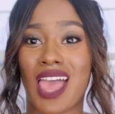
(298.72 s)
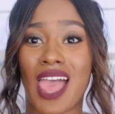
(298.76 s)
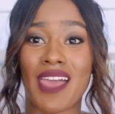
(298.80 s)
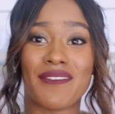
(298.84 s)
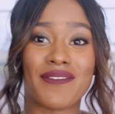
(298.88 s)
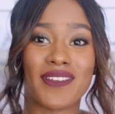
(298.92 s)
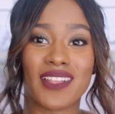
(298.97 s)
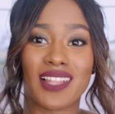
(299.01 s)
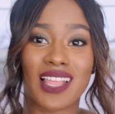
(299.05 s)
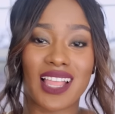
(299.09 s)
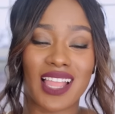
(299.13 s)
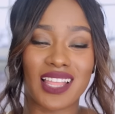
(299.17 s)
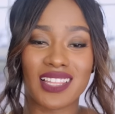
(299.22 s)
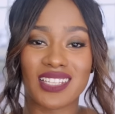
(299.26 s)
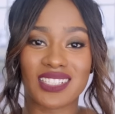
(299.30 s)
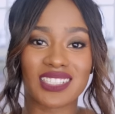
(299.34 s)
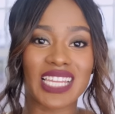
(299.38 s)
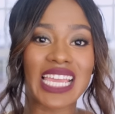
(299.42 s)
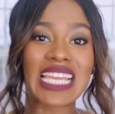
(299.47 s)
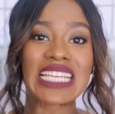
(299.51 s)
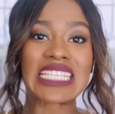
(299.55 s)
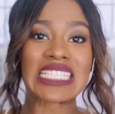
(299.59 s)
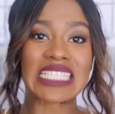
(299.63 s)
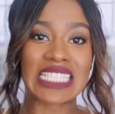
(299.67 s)
I feel like I
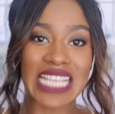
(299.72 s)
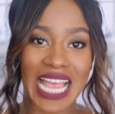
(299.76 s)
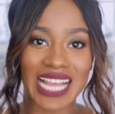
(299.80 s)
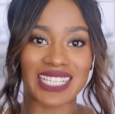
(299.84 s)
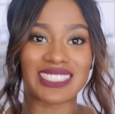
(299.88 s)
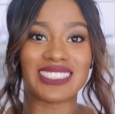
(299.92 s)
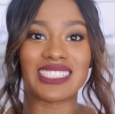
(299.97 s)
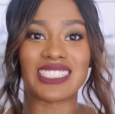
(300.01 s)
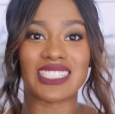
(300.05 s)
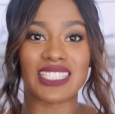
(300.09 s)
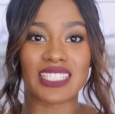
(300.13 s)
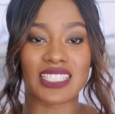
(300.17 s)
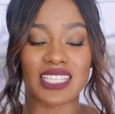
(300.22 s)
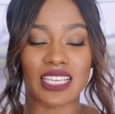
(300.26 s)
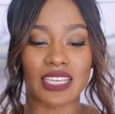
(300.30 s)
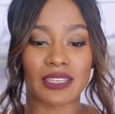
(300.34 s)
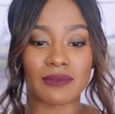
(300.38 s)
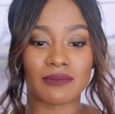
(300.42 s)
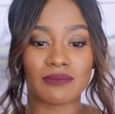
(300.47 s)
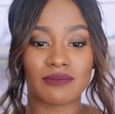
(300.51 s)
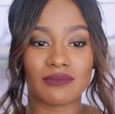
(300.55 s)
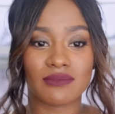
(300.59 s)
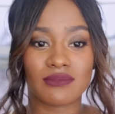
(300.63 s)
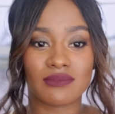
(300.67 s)
look exactly the
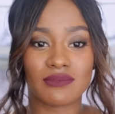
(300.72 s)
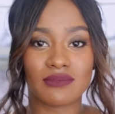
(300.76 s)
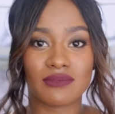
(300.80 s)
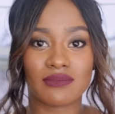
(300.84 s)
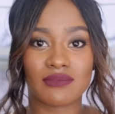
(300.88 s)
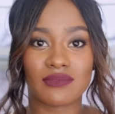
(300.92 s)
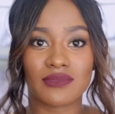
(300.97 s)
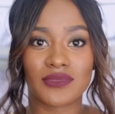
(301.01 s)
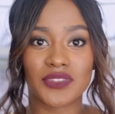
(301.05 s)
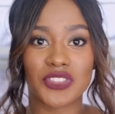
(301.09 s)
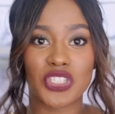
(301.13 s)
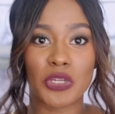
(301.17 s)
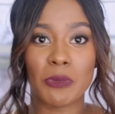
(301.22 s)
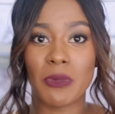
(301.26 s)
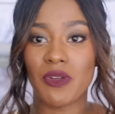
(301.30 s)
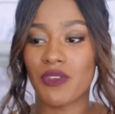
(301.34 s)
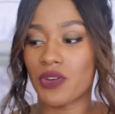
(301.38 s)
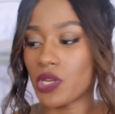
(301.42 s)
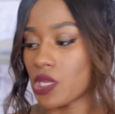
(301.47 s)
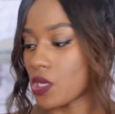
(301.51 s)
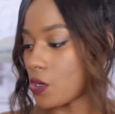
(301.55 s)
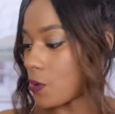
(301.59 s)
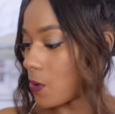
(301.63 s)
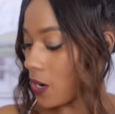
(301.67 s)
same. Dime
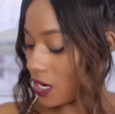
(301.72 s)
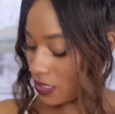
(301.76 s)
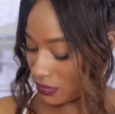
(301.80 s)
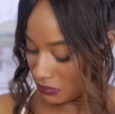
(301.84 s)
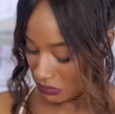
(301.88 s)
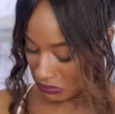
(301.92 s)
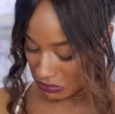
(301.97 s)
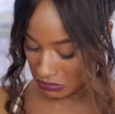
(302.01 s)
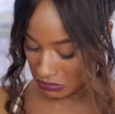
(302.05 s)
lengua.